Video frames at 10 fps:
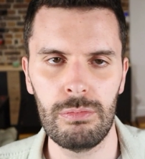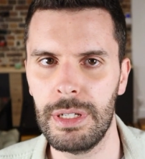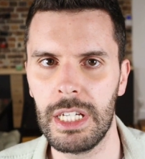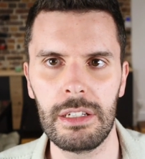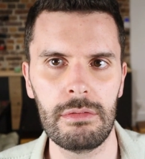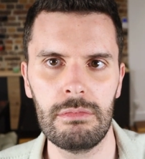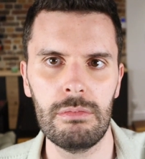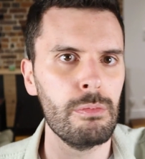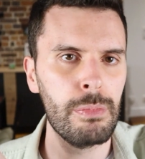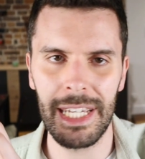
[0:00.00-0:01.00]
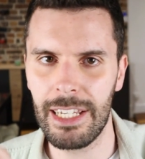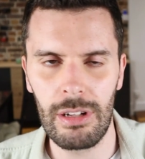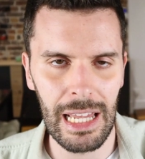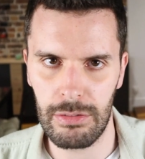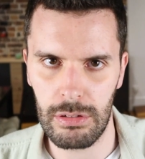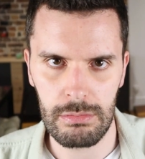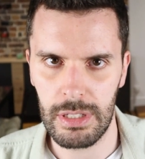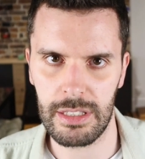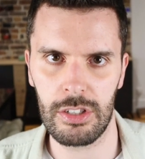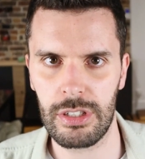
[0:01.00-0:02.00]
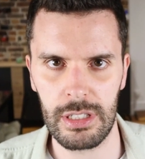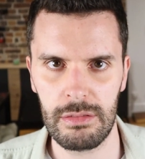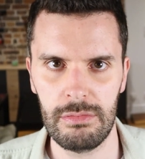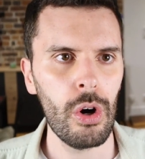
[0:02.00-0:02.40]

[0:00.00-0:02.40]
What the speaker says: being beginner level, essentially.